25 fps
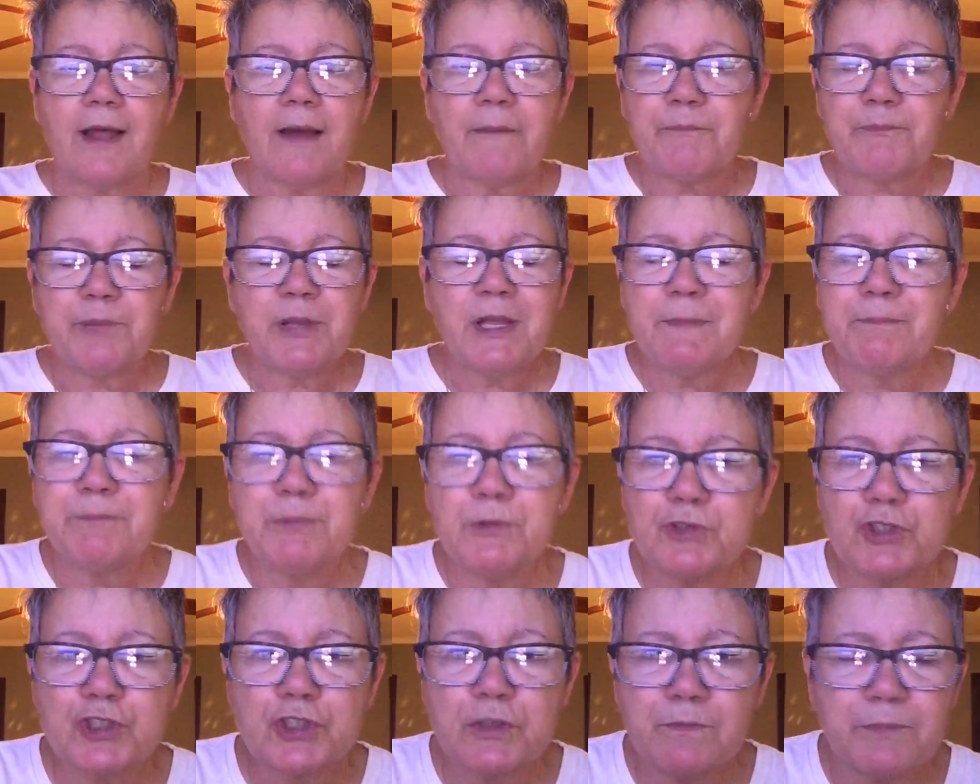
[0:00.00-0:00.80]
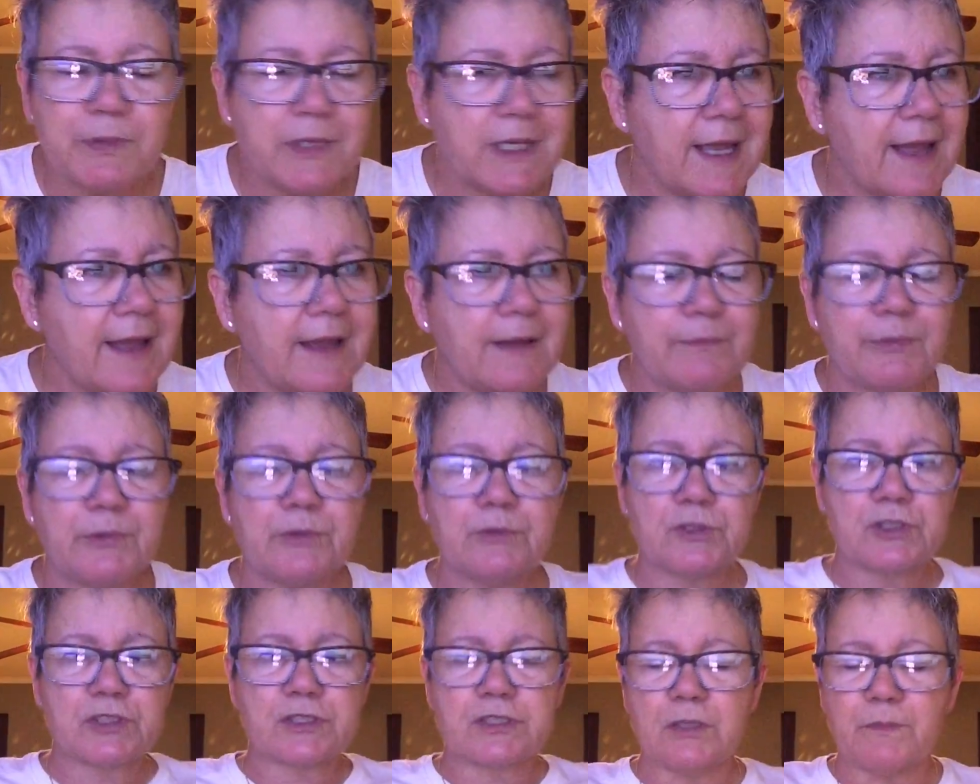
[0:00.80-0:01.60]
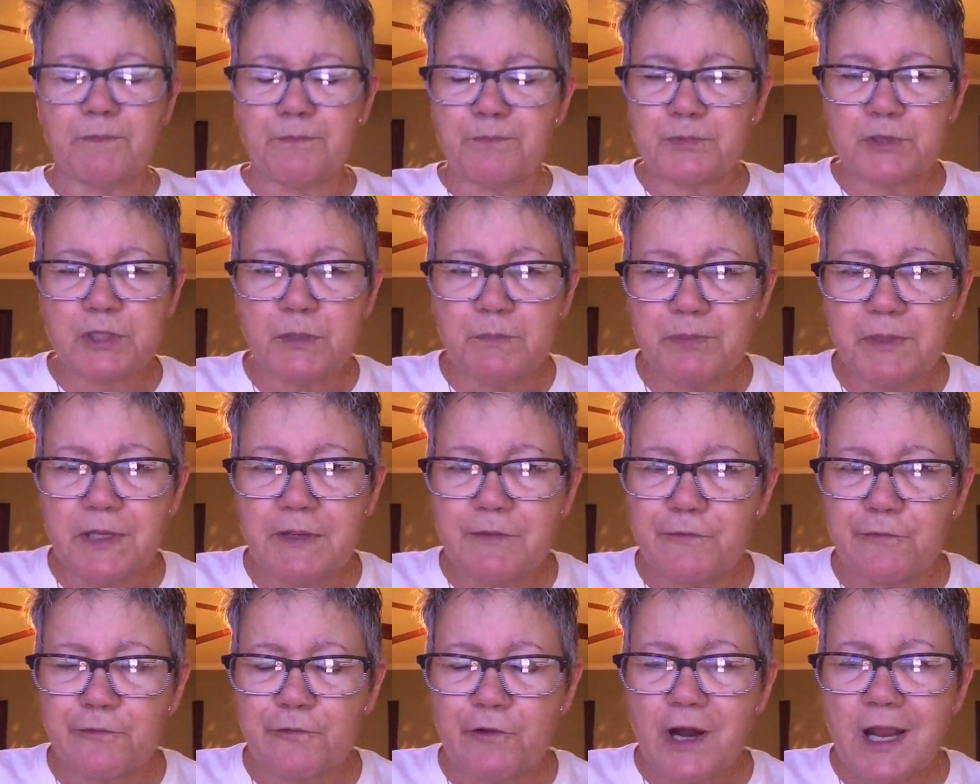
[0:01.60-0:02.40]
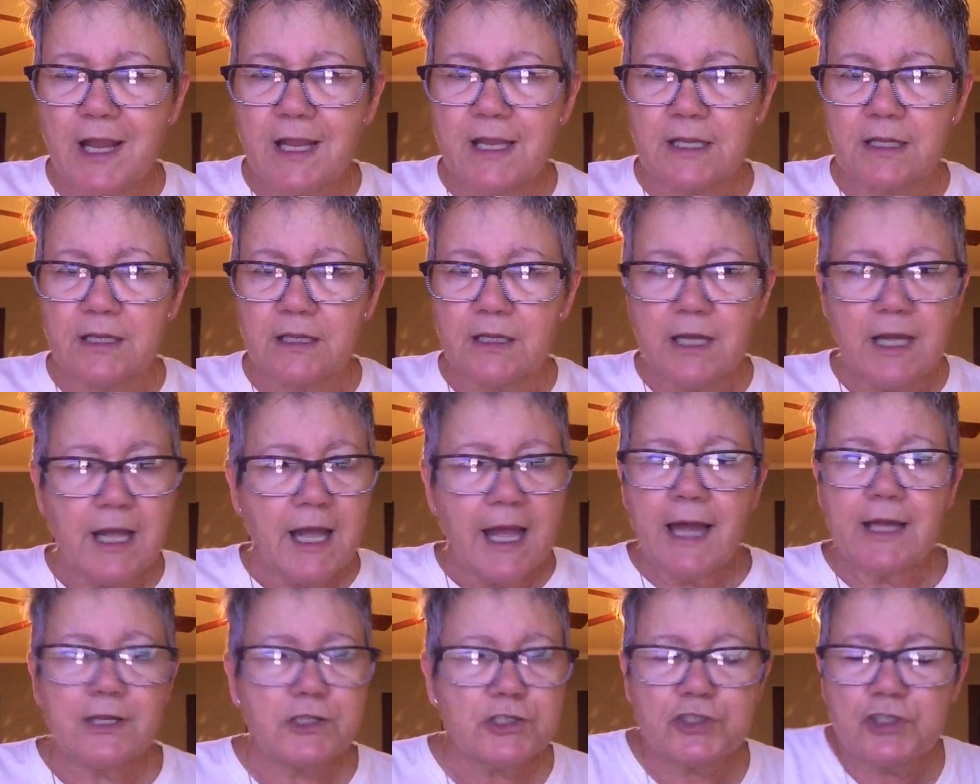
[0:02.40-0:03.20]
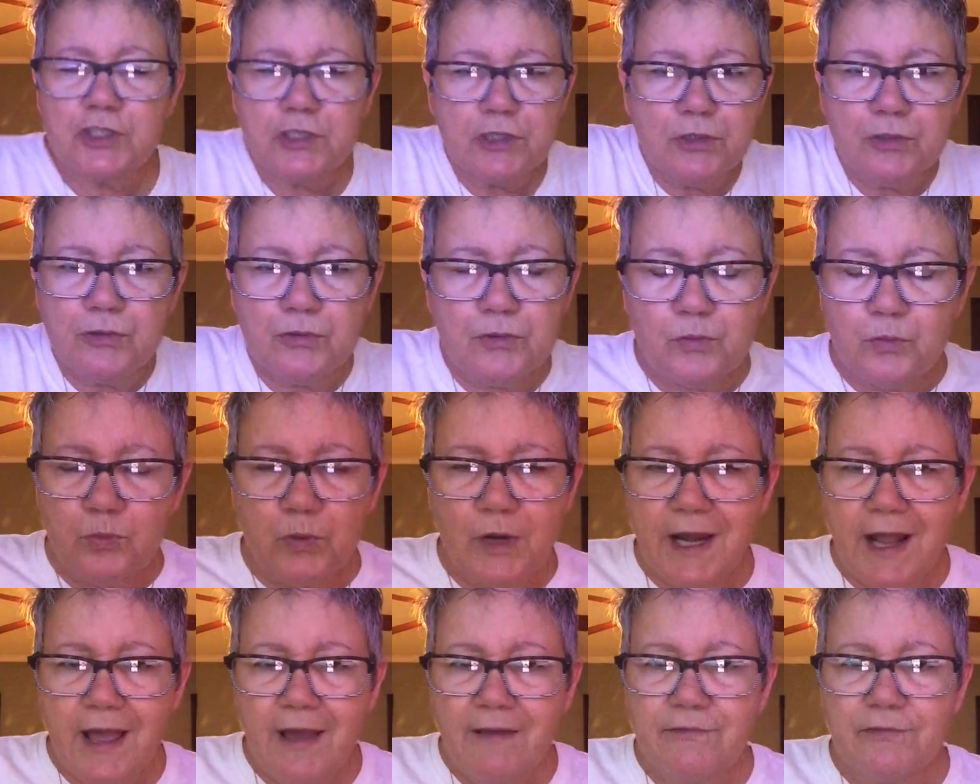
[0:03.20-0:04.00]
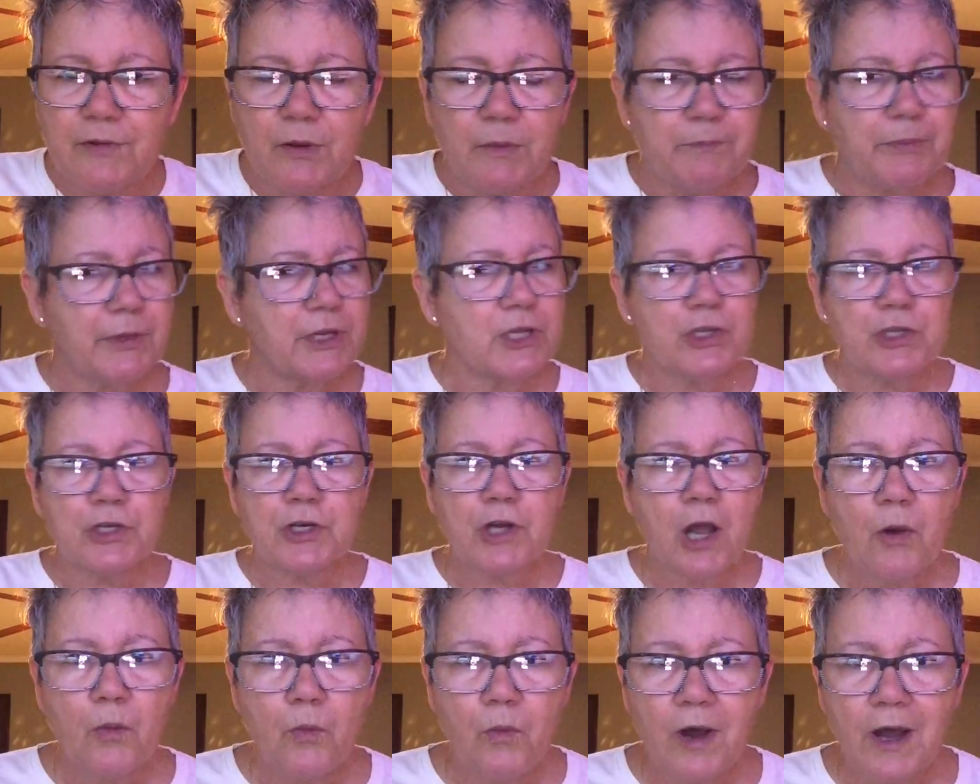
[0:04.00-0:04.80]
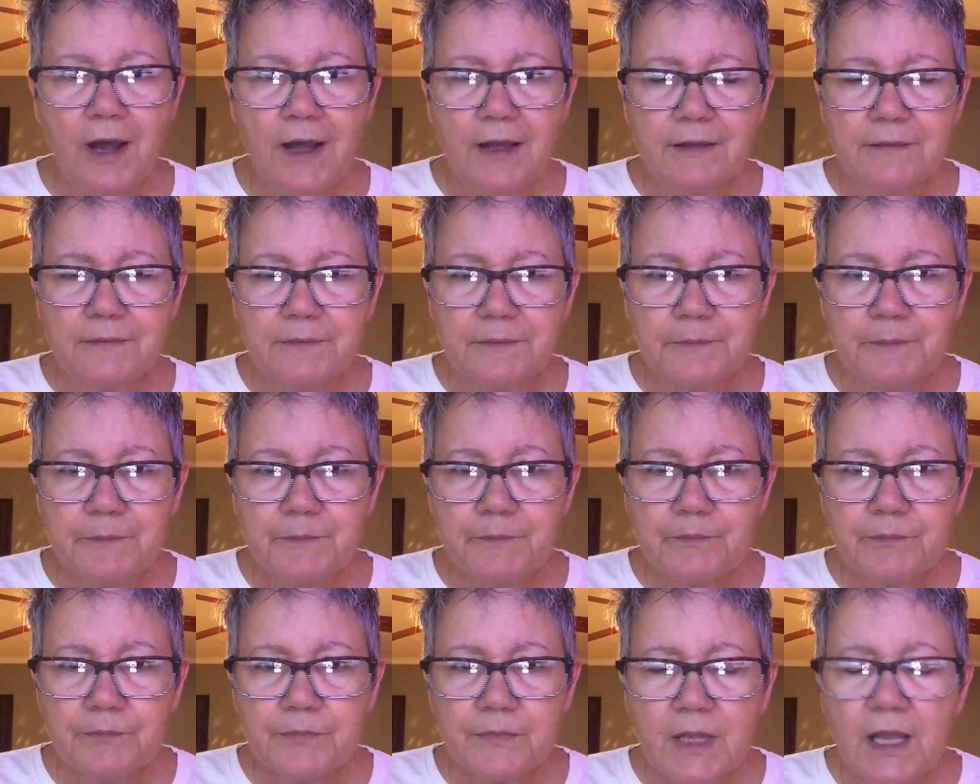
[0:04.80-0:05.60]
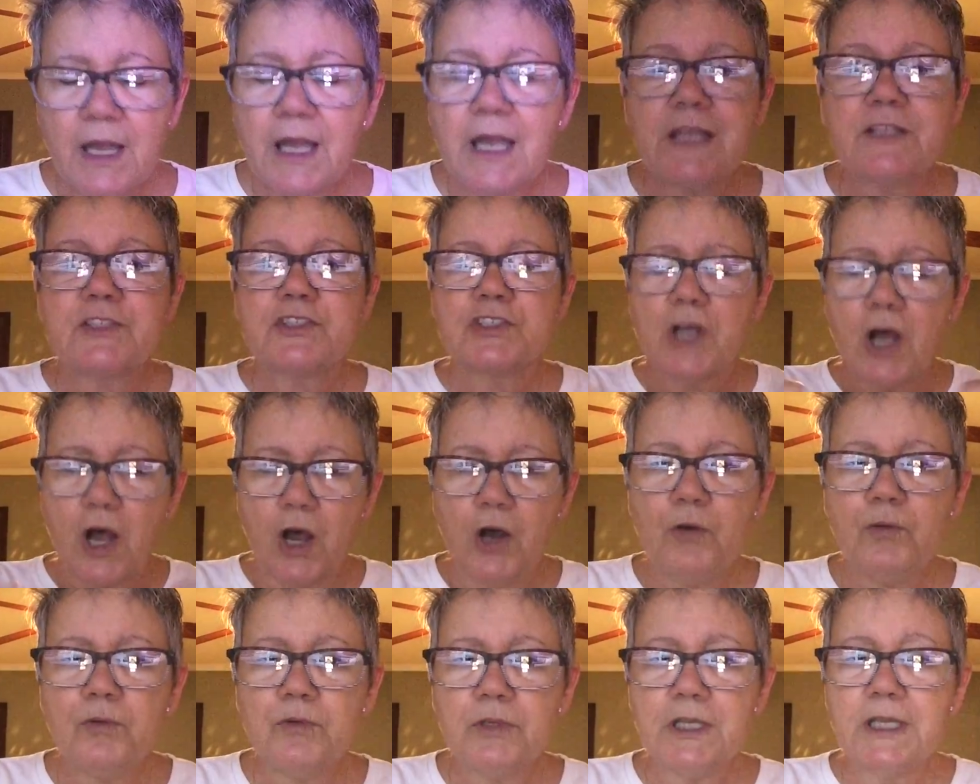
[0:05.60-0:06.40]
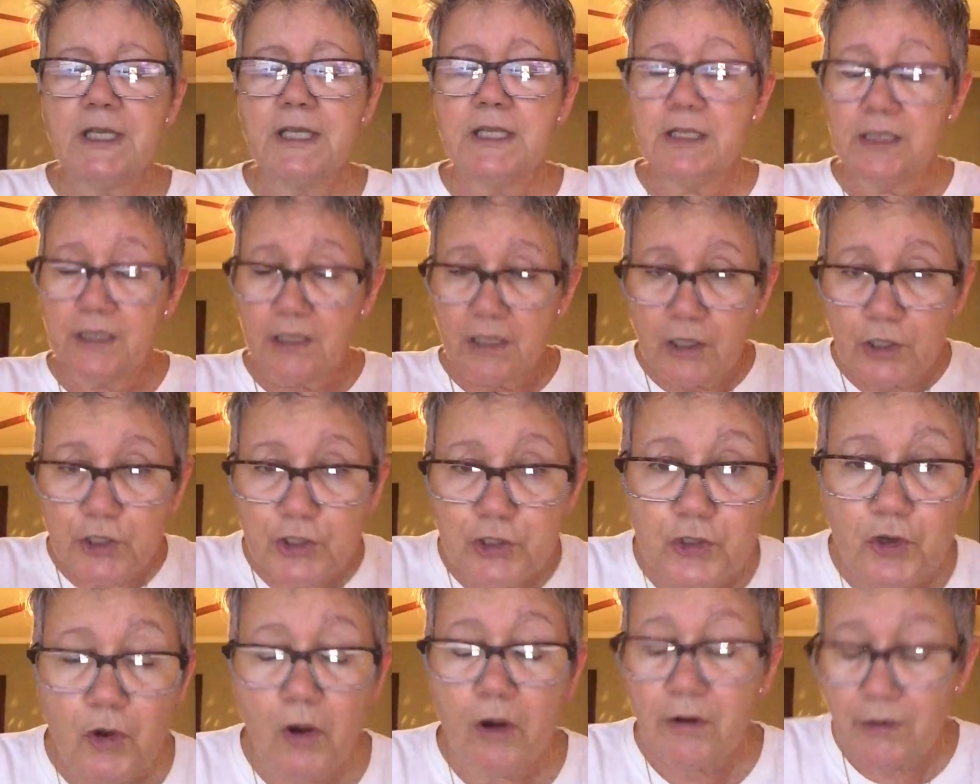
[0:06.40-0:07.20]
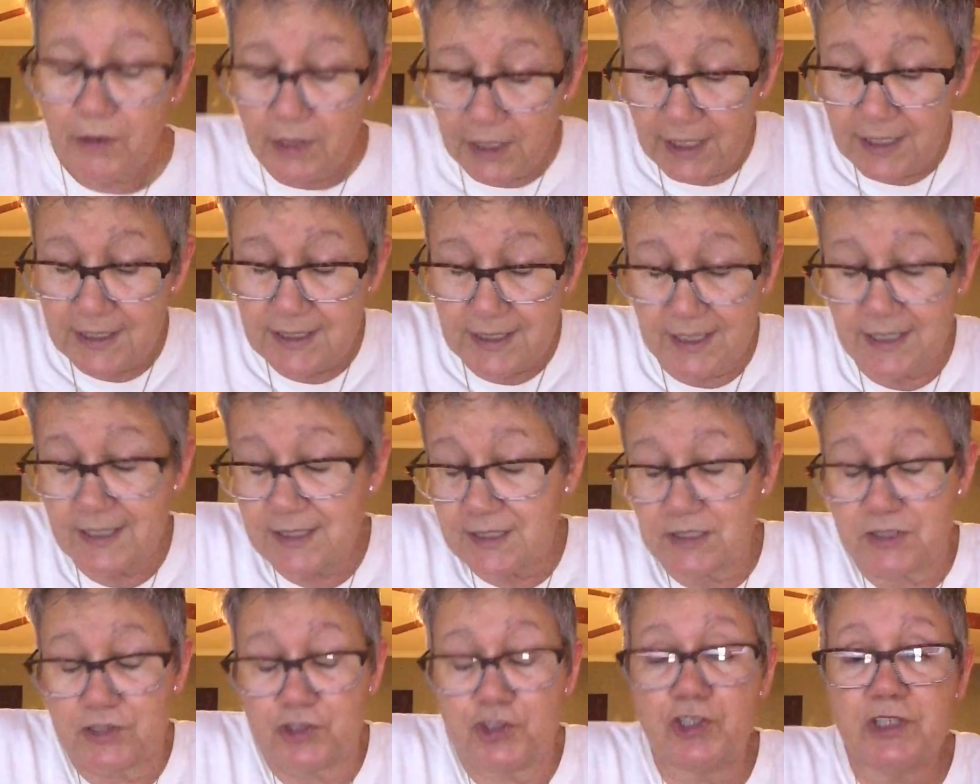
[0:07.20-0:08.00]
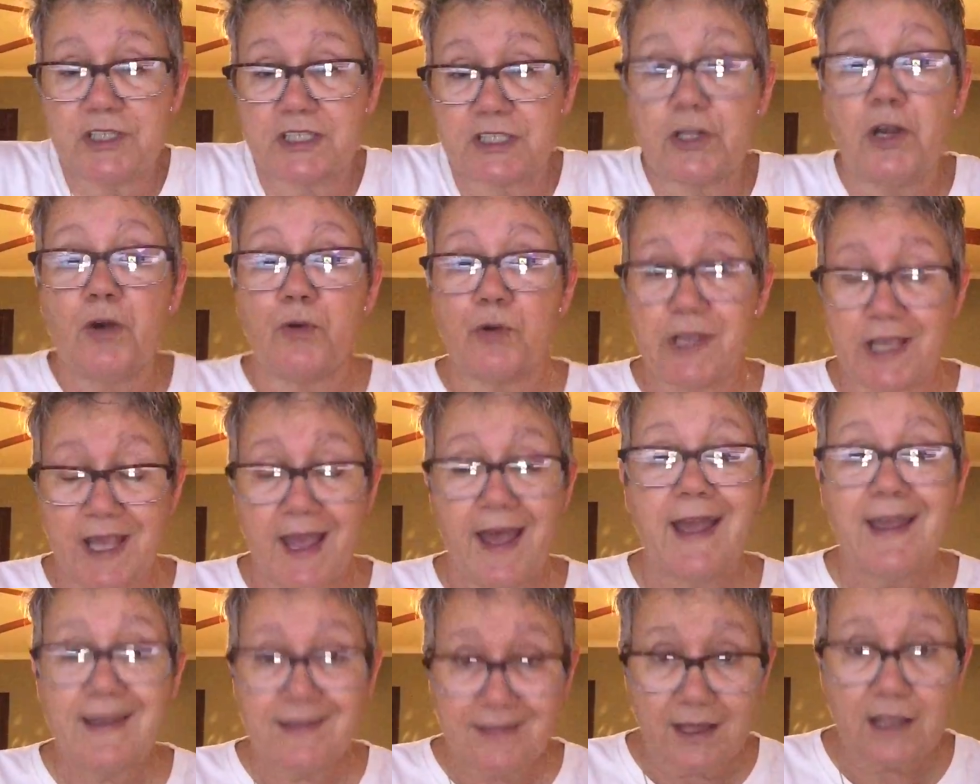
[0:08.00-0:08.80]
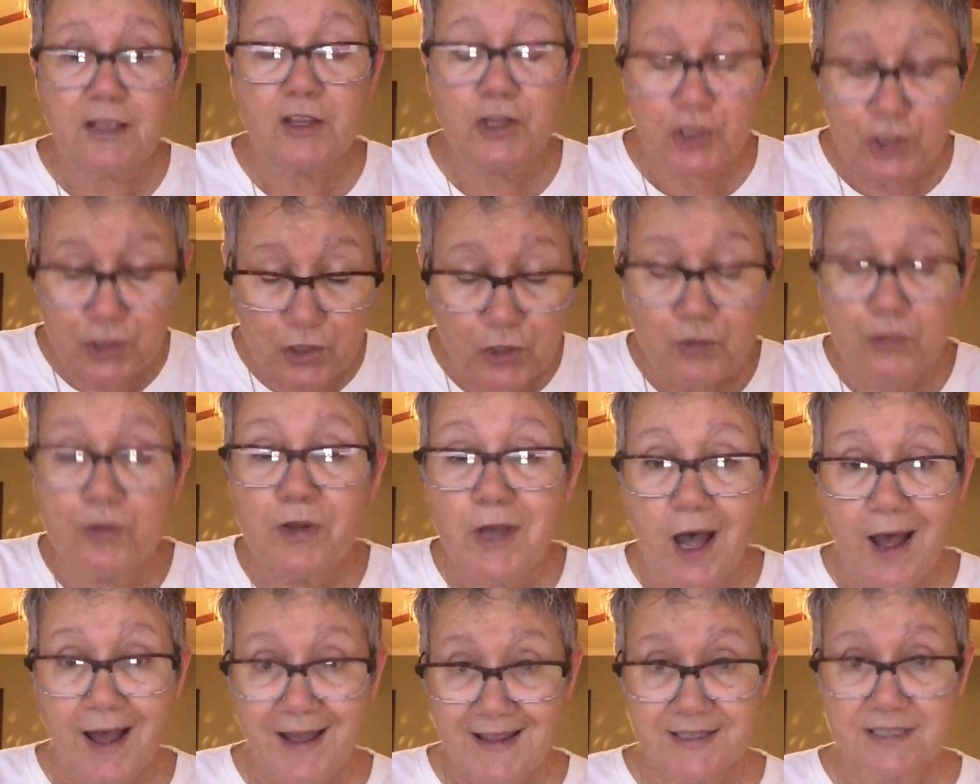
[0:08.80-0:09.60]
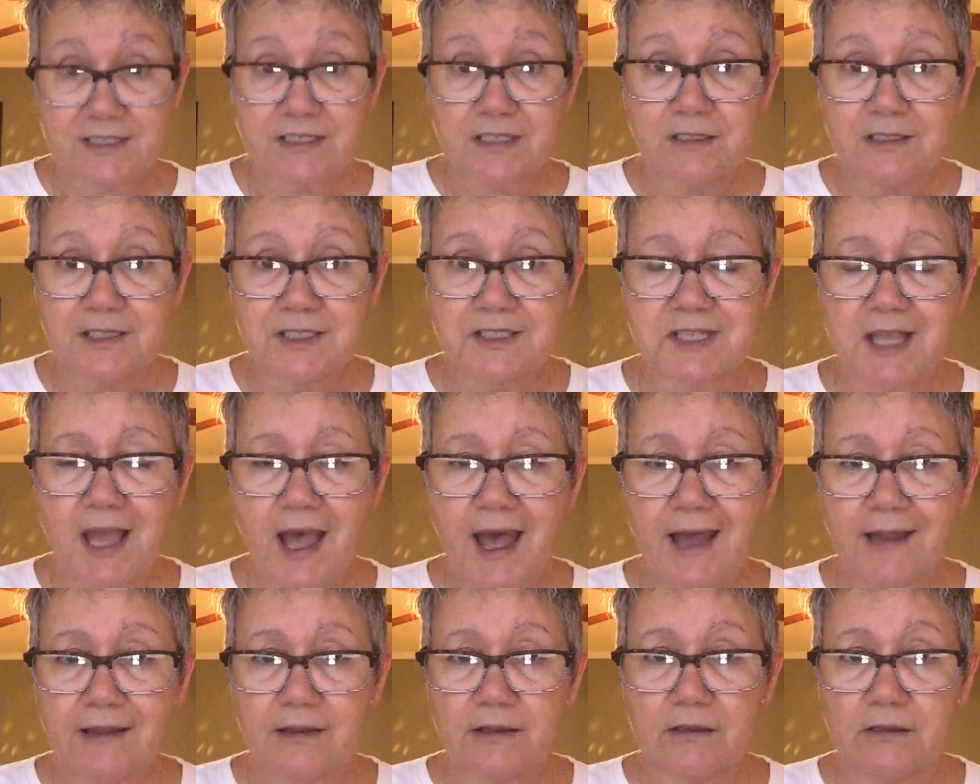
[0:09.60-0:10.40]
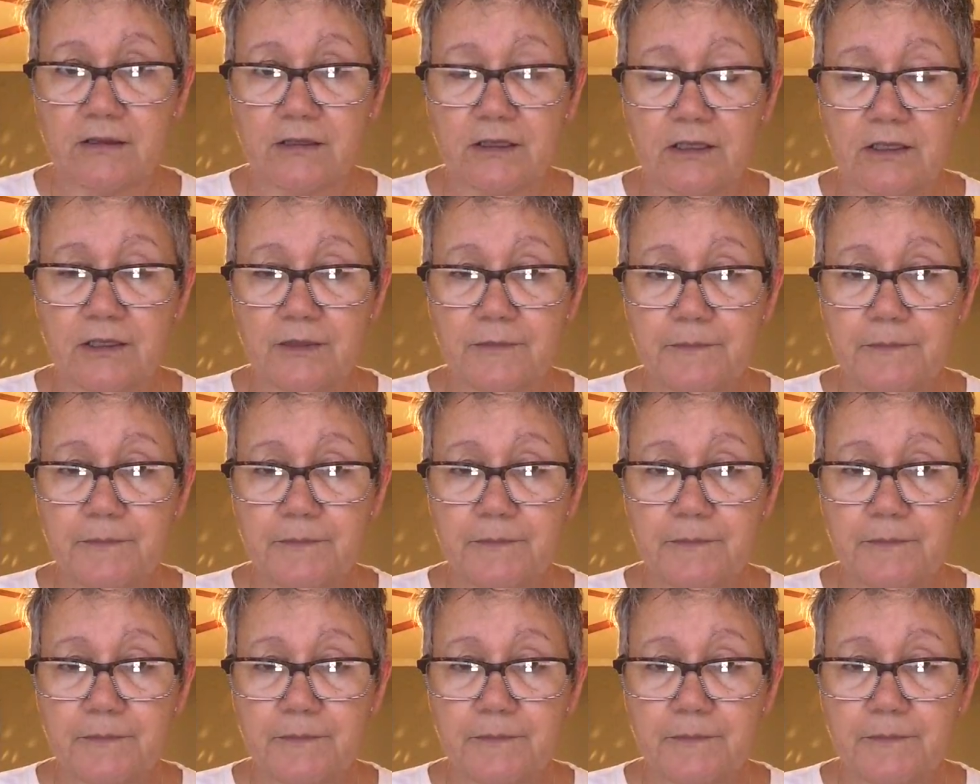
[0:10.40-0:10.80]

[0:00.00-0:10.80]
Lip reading: that people should be able to be free and do whatever. But you know what? It's only it's just okay that you guys could attack.